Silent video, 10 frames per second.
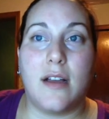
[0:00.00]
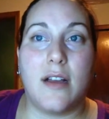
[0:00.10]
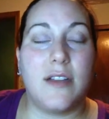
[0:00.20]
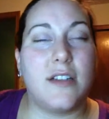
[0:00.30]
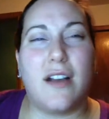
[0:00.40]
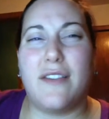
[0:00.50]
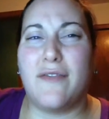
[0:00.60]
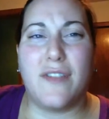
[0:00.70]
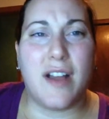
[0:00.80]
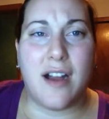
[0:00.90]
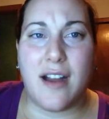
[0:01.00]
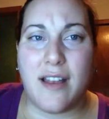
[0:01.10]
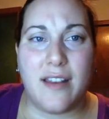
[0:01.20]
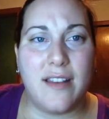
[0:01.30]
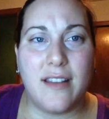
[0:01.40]
a child of
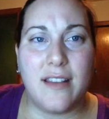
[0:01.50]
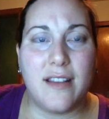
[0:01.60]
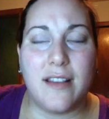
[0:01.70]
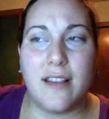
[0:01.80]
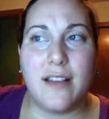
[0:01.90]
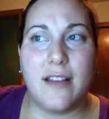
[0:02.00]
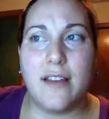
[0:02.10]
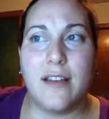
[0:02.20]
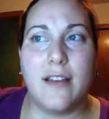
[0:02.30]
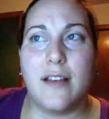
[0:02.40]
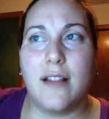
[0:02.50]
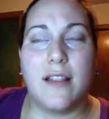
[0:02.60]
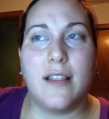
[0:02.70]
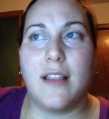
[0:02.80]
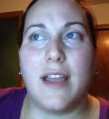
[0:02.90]
God.
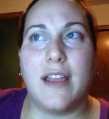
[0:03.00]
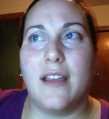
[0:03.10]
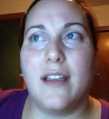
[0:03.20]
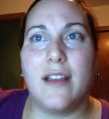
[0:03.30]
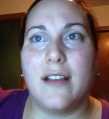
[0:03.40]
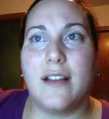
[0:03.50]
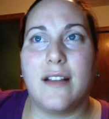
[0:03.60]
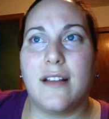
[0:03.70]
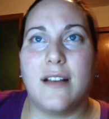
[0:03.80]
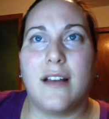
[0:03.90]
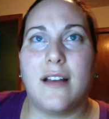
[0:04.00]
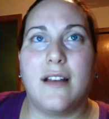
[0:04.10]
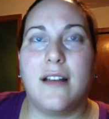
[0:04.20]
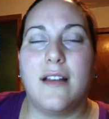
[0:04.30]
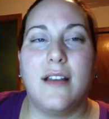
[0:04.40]
Like,
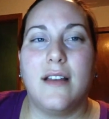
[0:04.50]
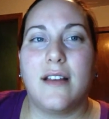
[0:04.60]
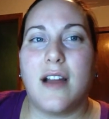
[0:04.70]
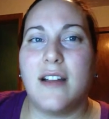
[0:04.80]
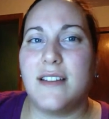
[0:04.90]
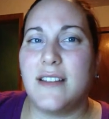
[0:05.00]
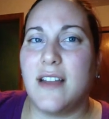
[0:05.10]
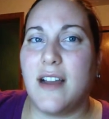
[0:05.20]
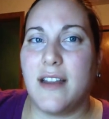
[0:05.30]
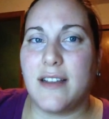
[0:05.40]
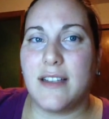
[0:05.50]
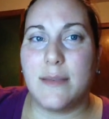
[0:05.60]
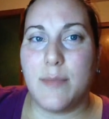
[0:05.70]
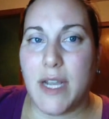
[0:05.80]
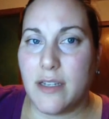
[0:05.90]
God does not
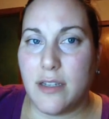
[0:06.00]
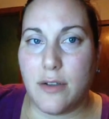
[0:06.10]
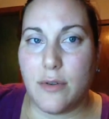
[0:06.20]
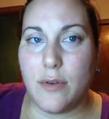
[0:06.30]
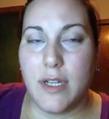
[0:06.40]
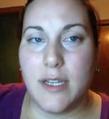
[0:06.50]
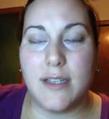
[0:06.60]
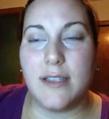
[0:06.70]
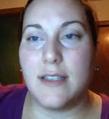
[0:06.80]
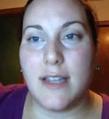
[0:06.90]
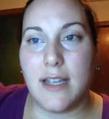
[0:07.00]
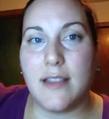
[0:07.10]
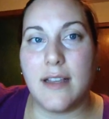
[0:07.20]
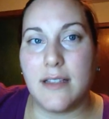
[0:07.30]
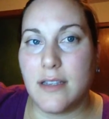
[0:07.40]
expect you to stay
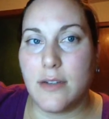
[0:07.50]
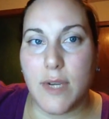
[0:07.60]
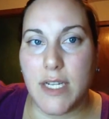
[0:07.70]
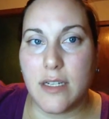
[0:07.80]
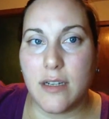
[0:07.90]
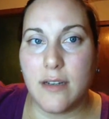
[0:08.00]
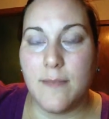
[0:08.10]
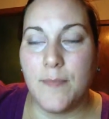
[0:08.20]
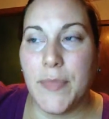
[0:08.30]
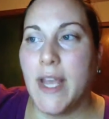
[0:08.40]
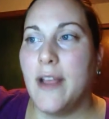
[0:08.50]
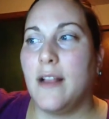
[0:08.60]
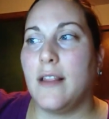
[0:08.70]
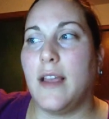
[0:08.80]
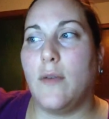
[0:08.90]
in that situation.
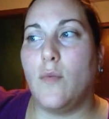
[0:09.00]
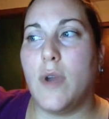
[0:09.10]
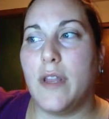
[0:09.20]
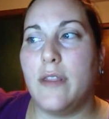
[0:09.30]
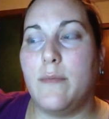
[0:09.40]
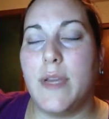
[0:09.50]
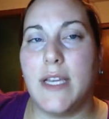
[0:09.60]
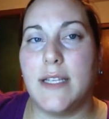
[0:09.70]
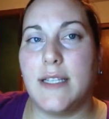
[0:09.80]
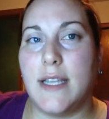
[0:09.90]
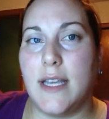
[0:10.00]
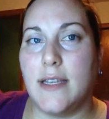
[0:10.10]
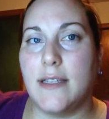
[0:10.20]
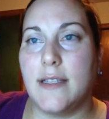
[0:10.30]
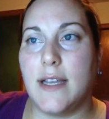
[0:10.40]
Like, one of the biggest
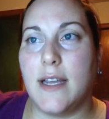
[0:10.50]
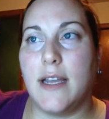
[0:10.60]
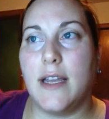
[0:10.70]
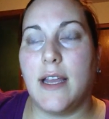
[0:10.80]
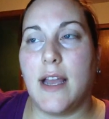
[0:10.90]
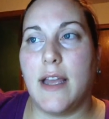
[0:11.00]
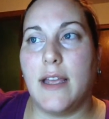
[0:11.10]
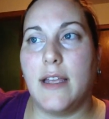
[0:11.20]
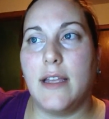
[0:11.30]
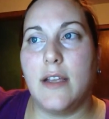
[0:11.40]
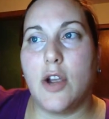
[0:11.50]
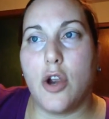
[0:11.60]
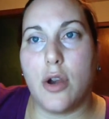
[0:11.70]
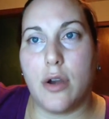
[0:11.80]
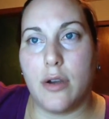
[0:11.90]
things that I
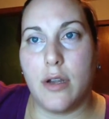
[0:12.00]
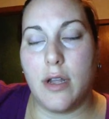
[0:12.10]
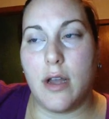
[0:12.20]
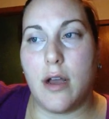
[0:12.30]
heard